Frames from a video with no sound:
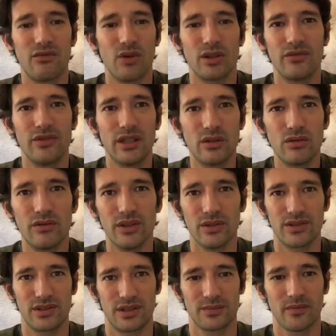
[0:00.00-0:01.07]
what
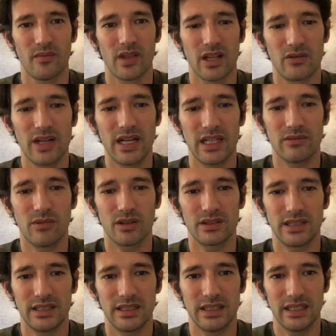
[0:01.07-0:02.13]
Vitruvius really
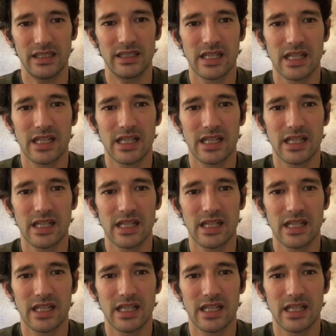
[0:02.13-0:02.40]
wanted. Yeah?